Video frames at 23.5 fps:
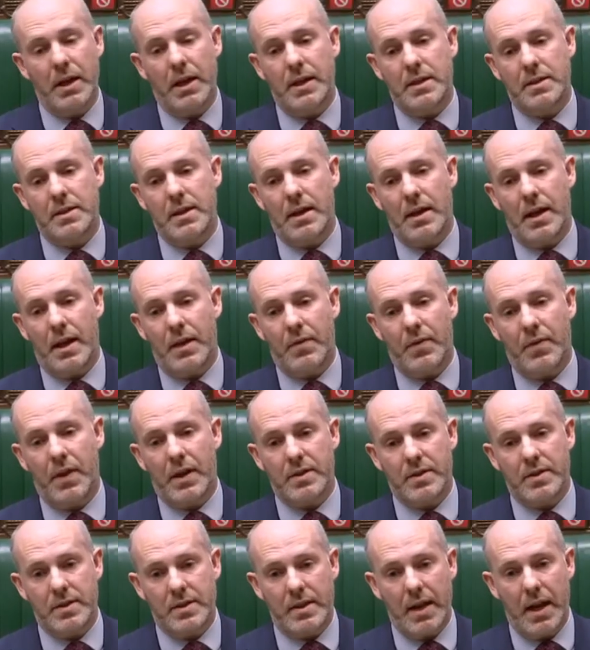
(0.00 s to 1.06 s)
has to have
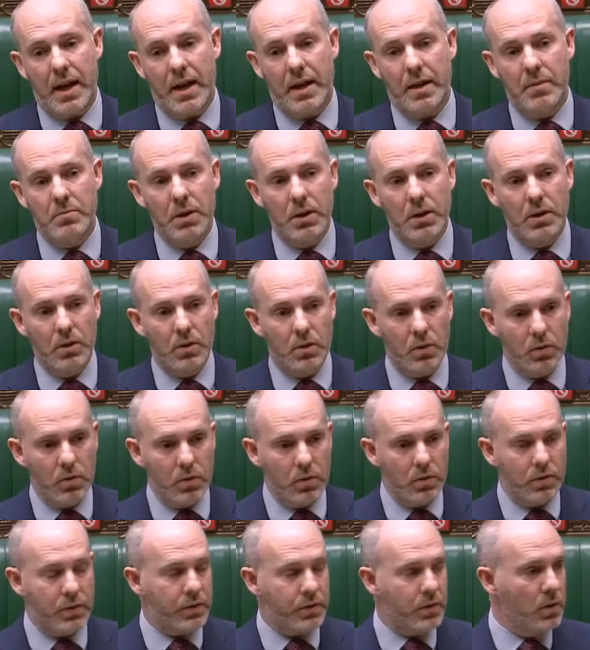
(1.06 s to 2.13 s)
that same
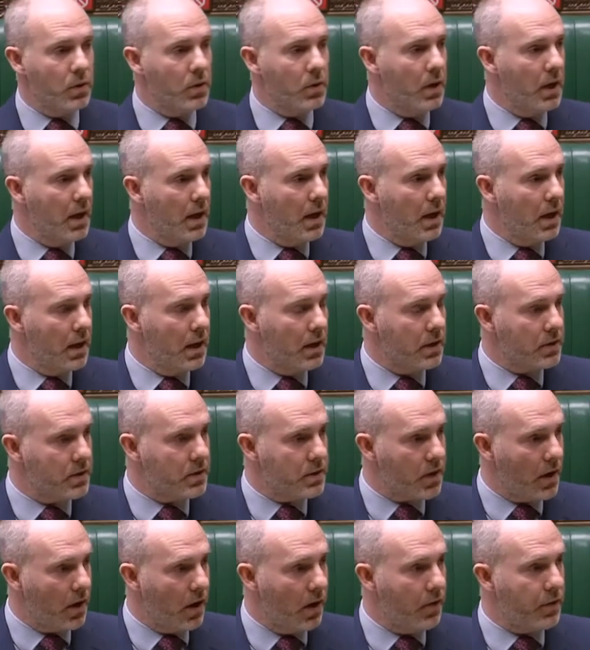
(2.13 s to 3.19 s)
awful,
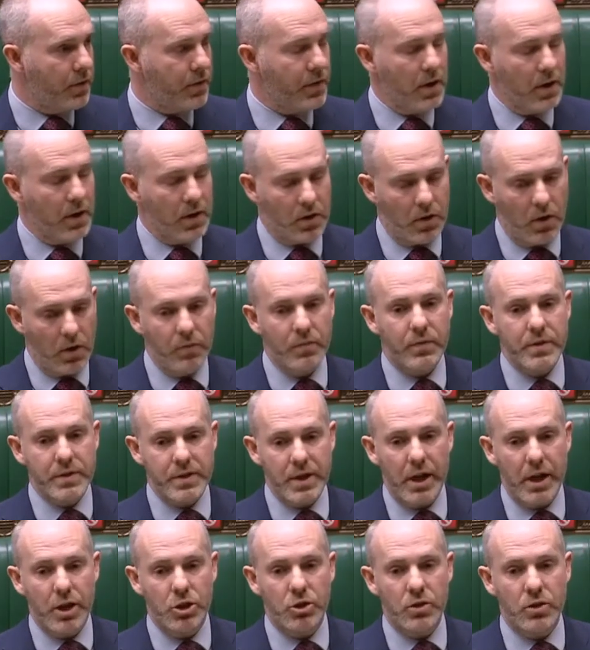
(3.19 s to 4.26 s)
tough
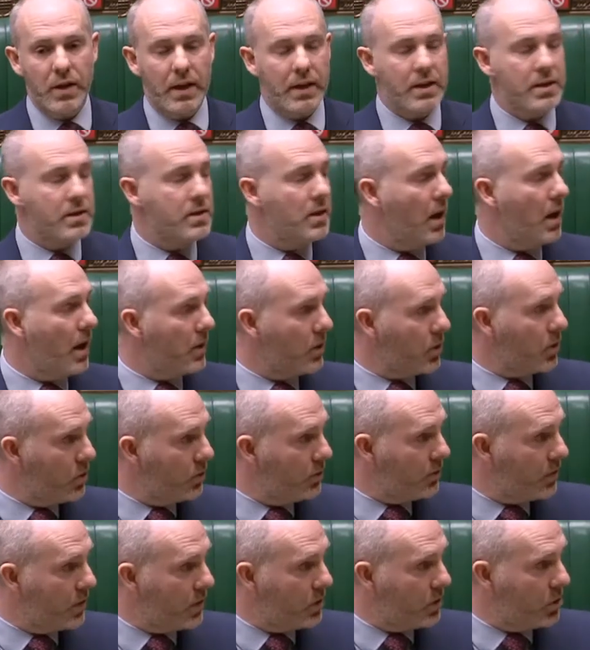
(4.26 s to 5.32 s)
conversation. That is neither good
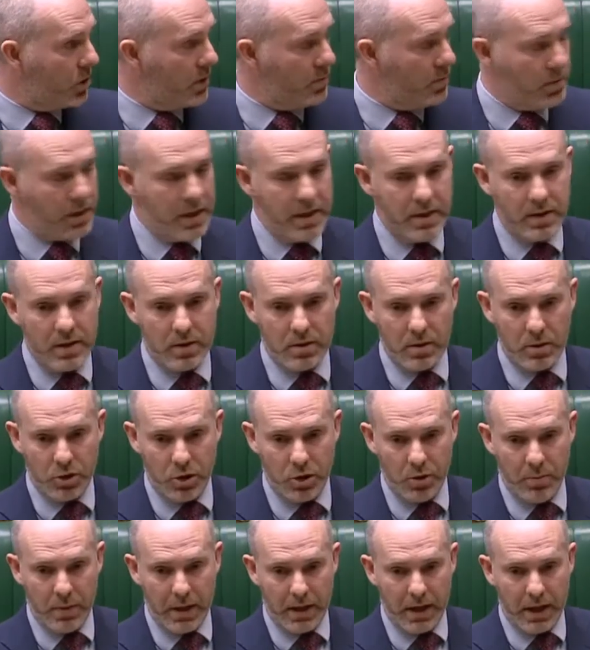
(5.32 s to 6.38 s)
for the GPs, it's a
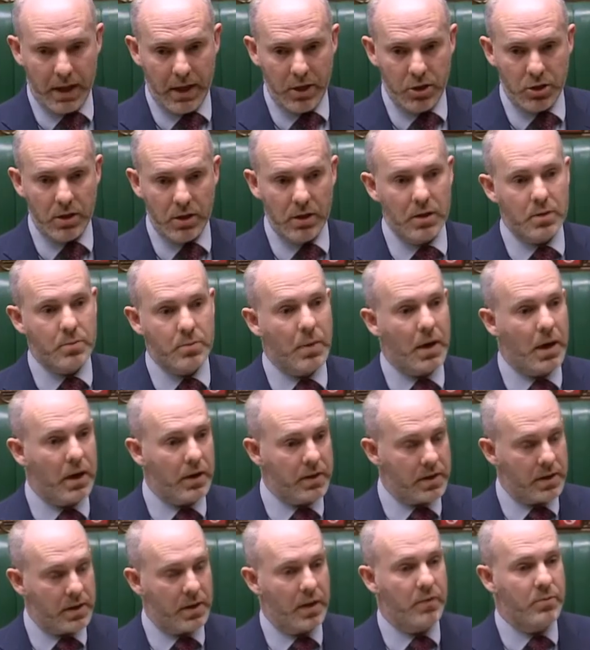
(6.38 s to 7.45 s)
duplication, and as
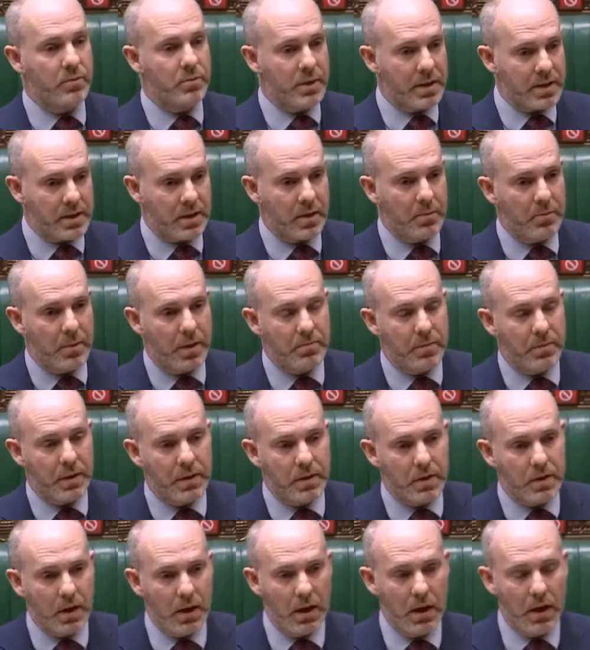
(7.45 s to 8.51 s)
part of the government's
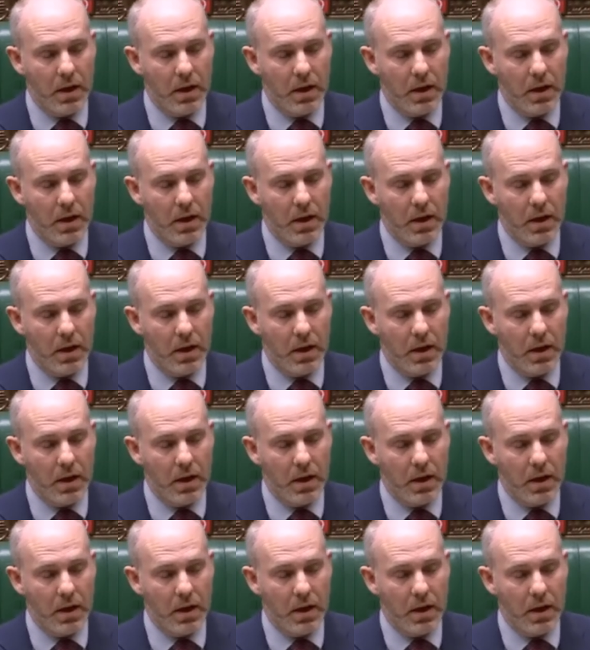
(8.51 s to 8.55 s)
commitment